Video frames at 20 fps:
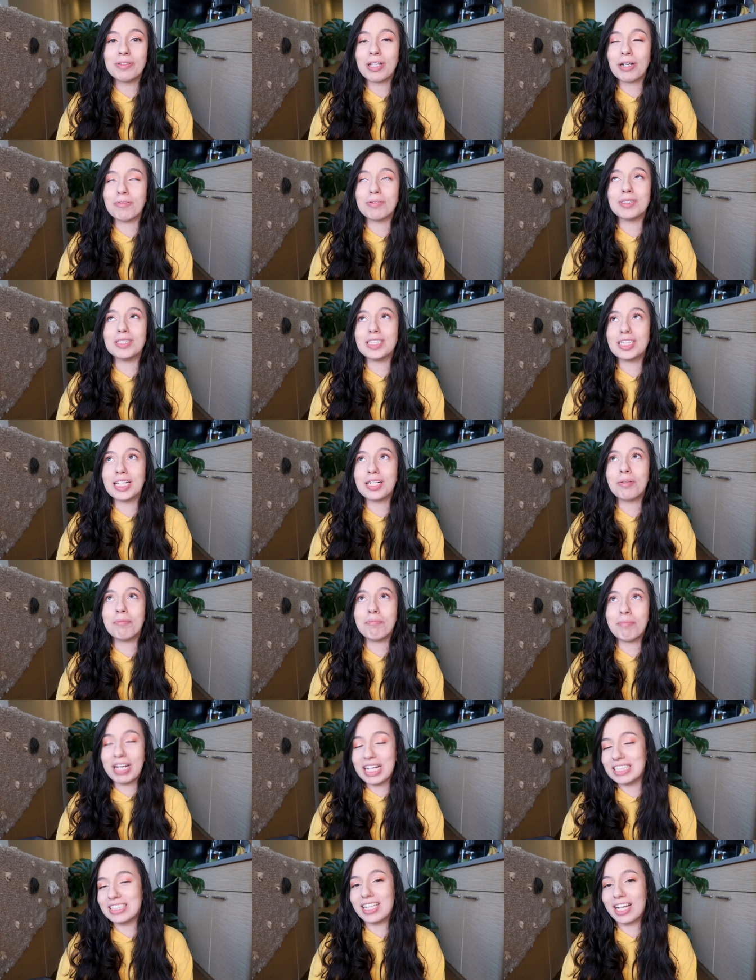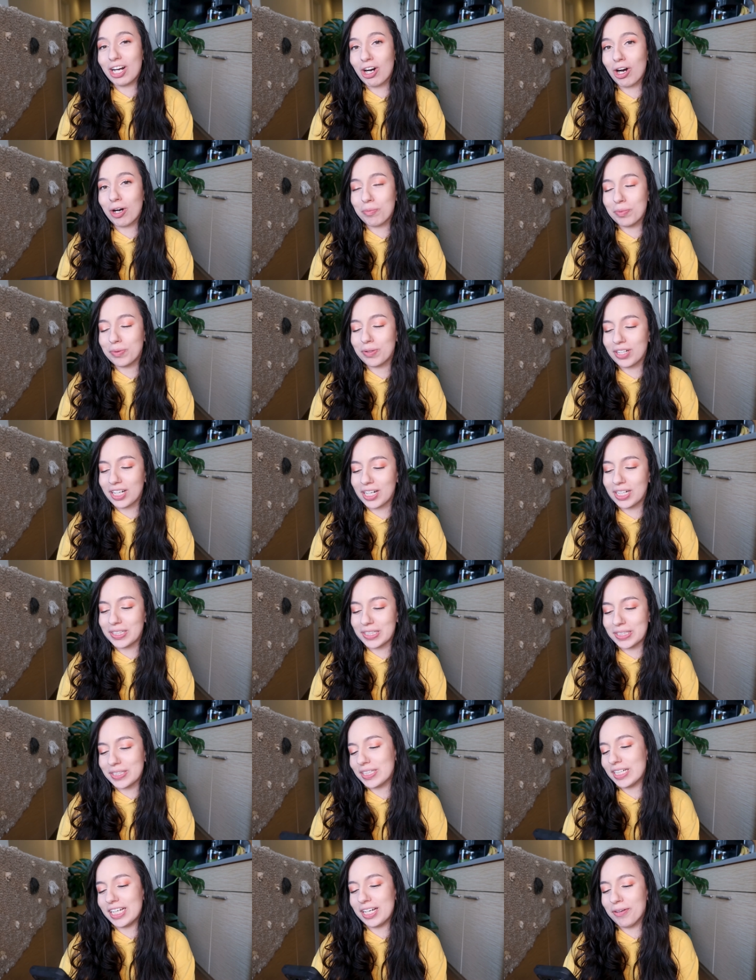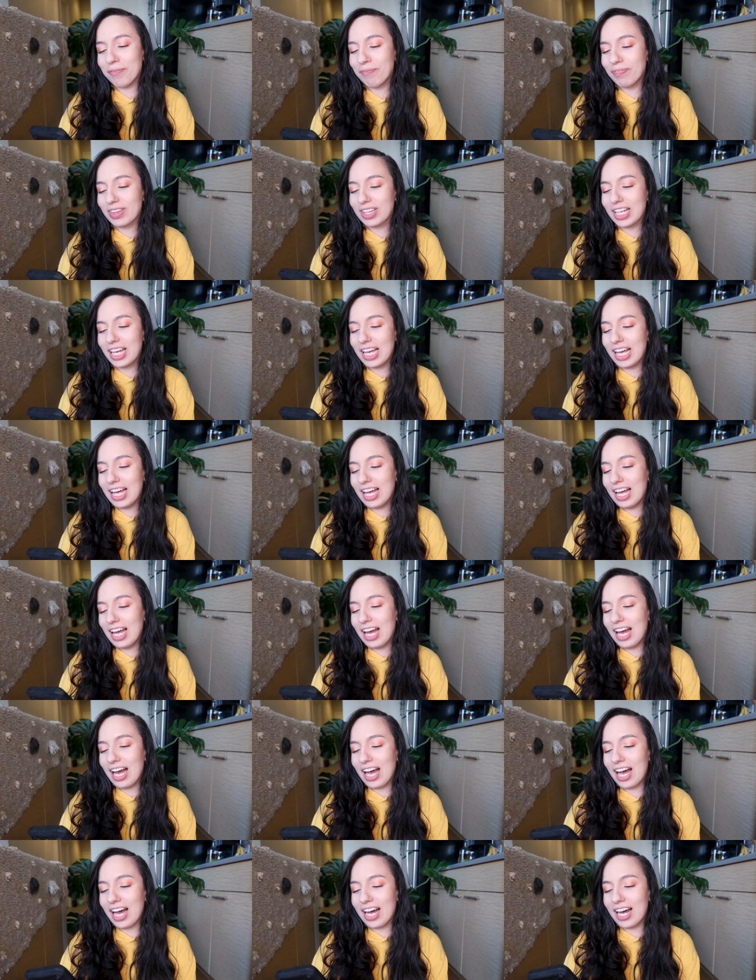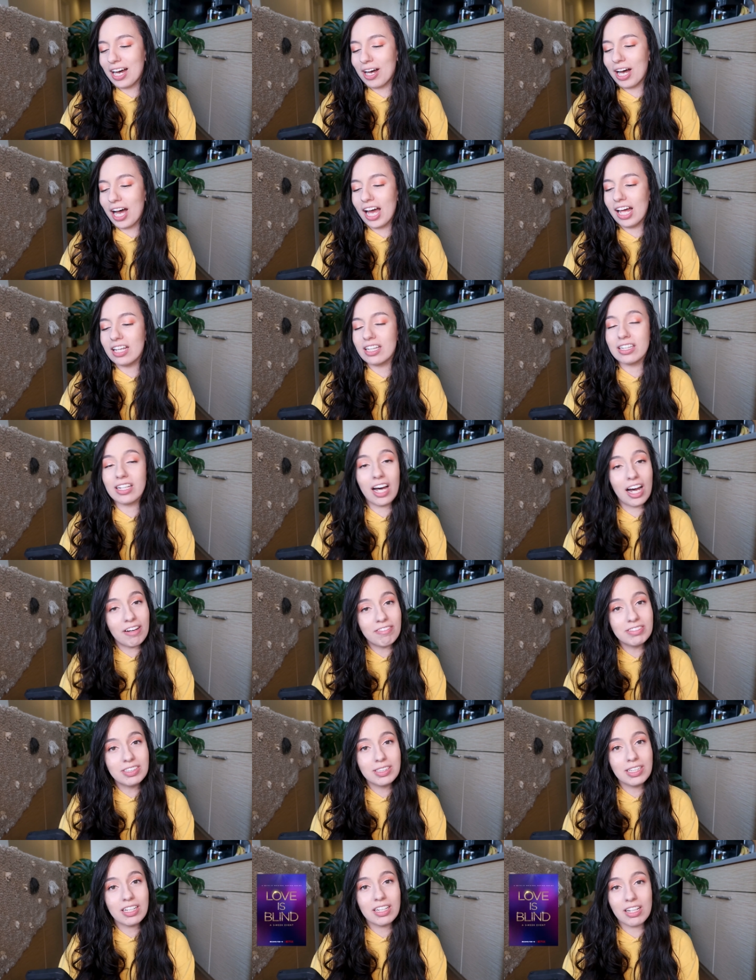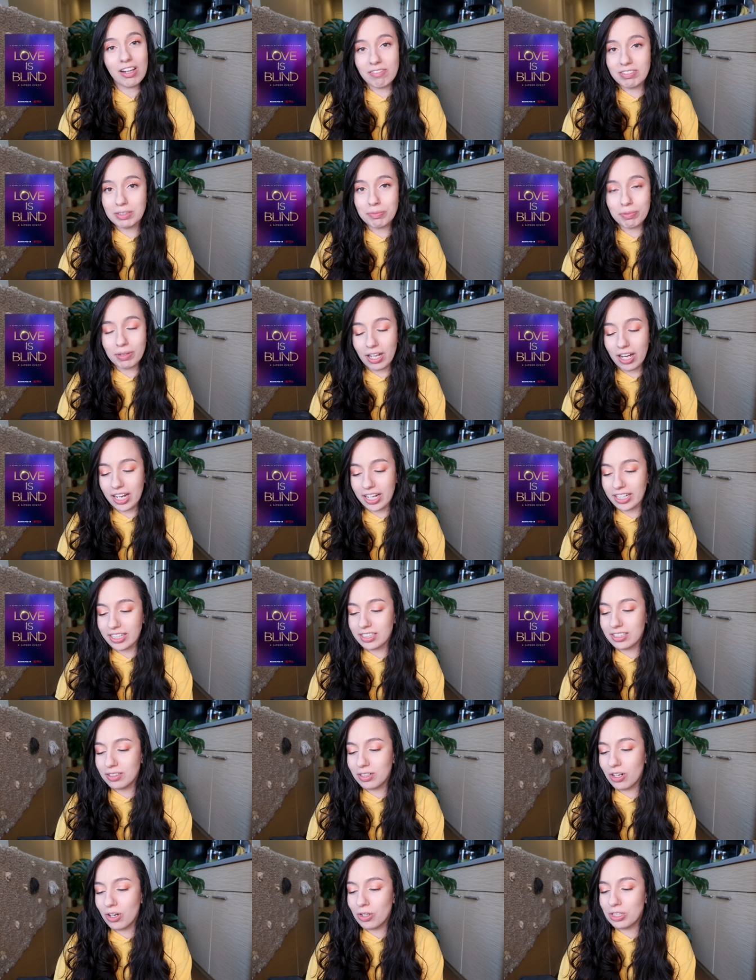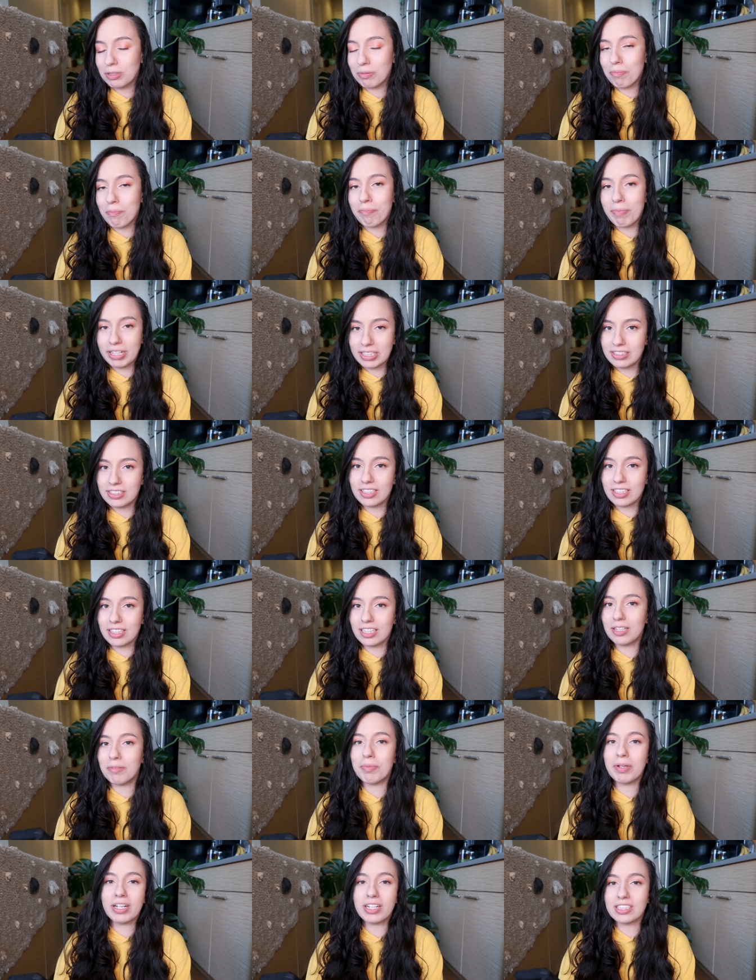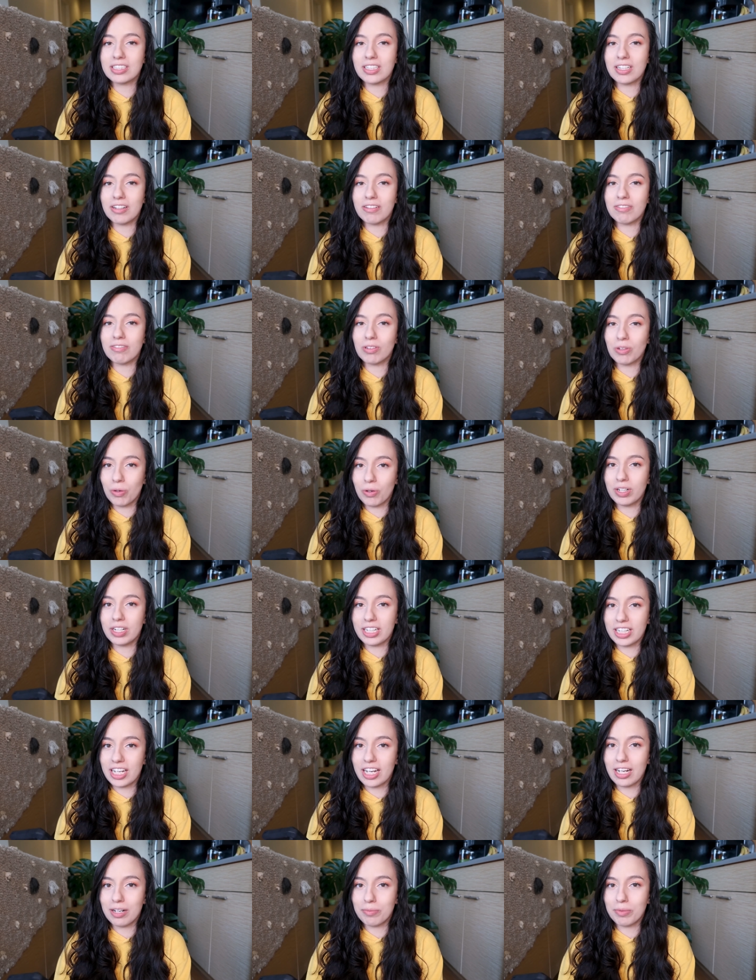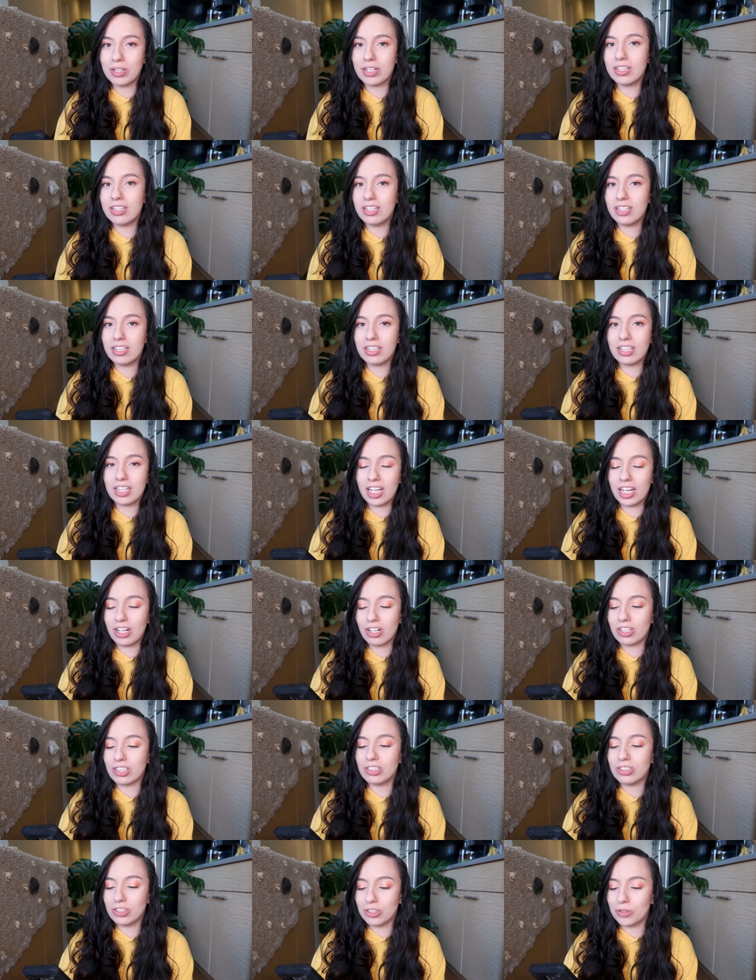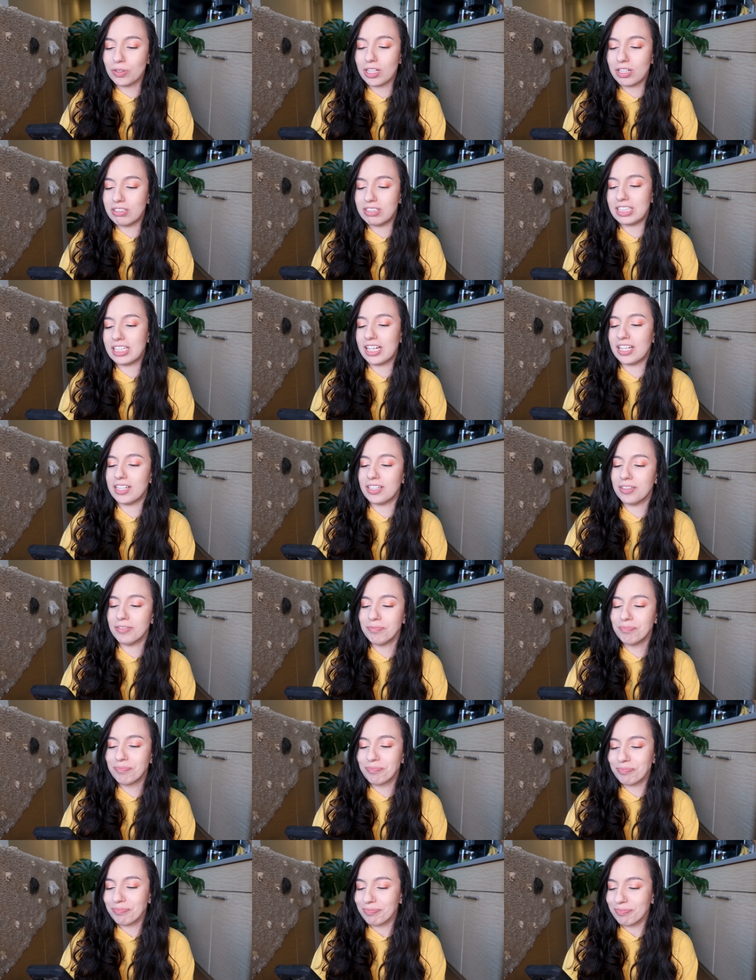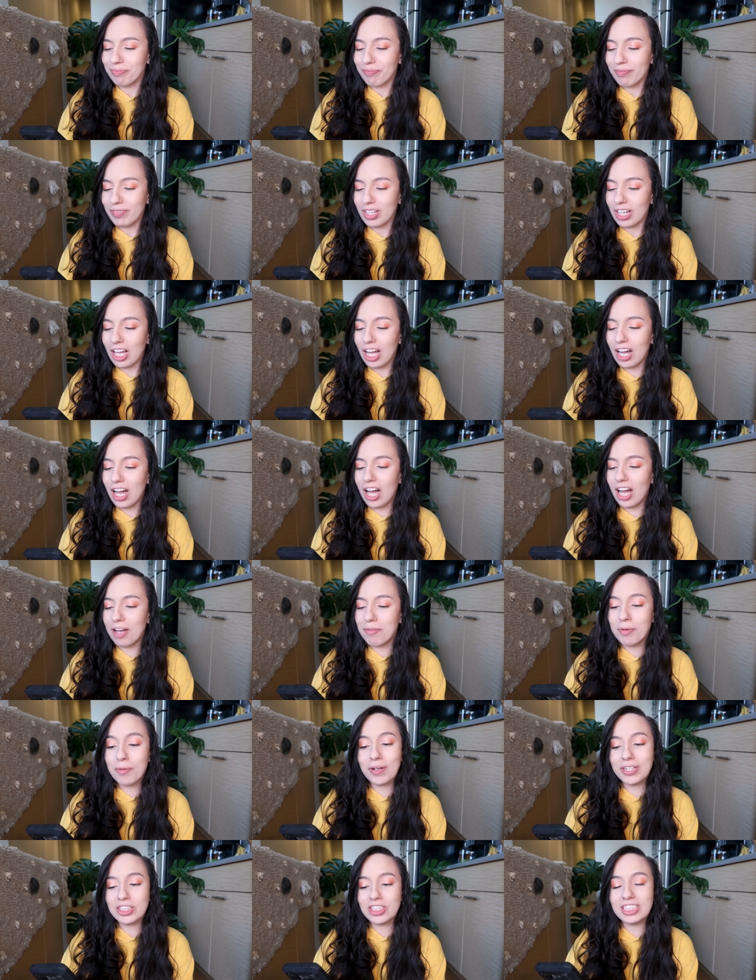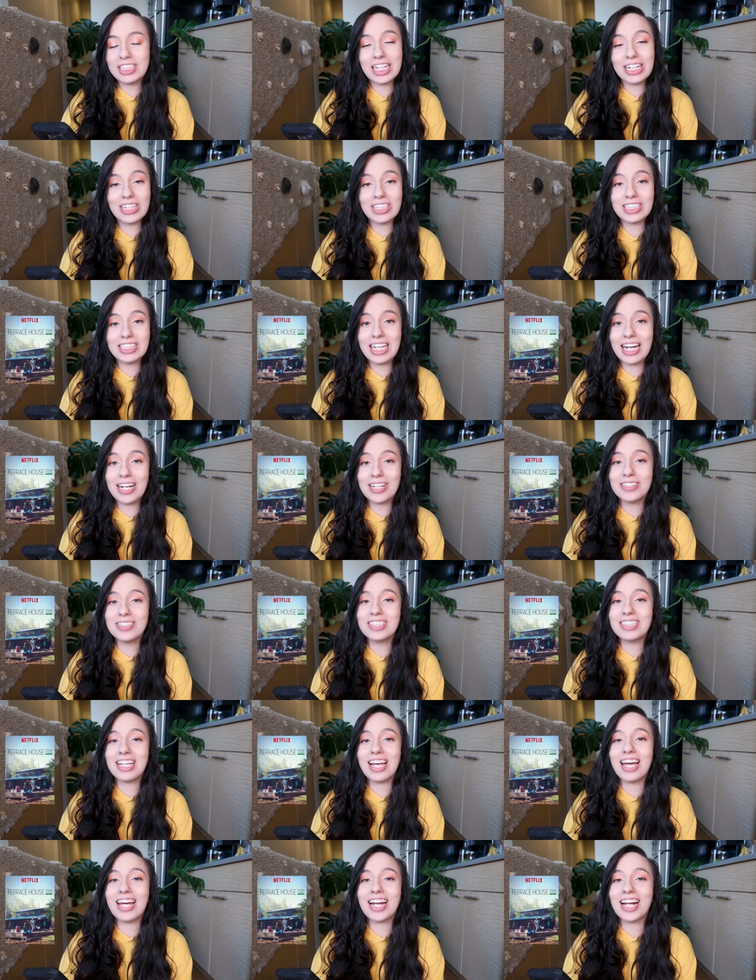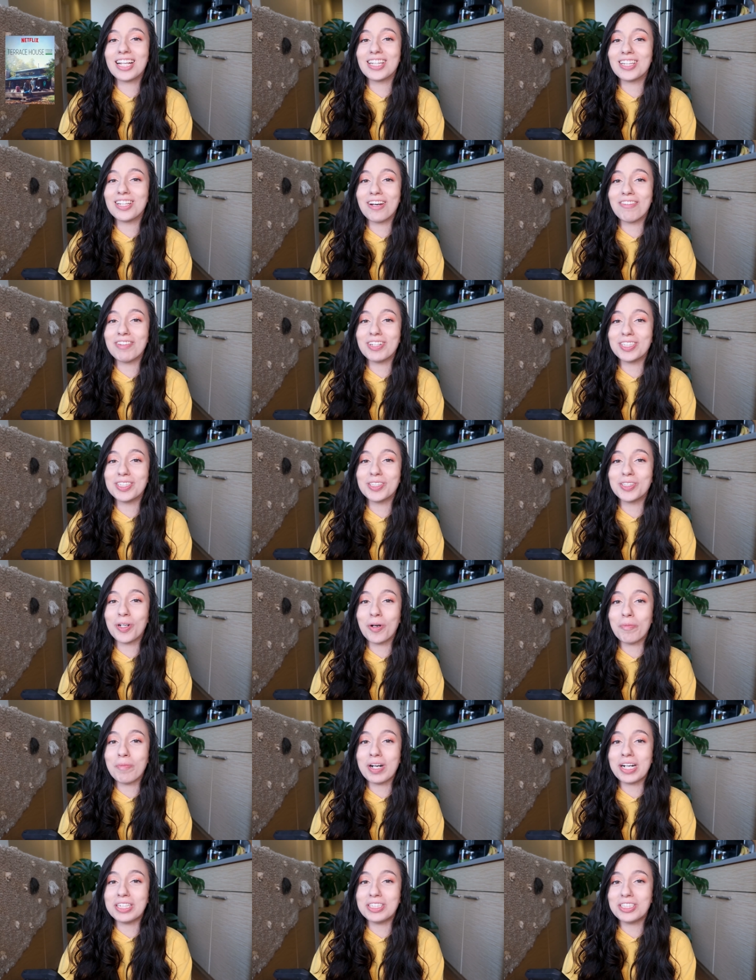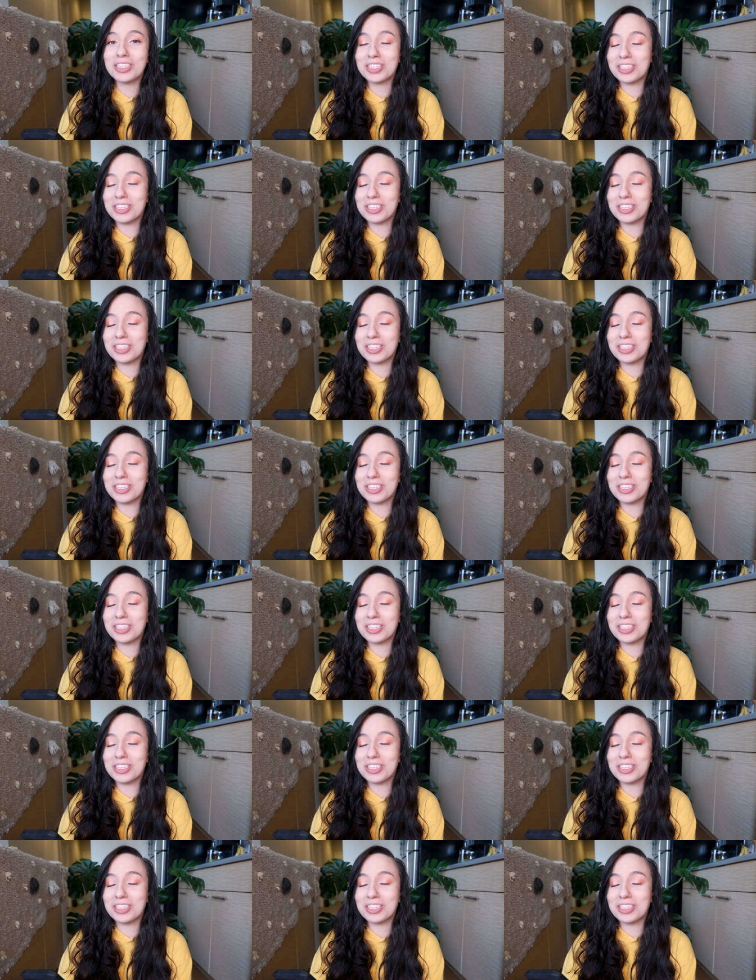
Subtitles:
That was an amazing carpool karaoke. I loved Love is Blind, basically because of Lauren and Cameron. They are so cute together. I've been watching Terrace House, and I love it so much.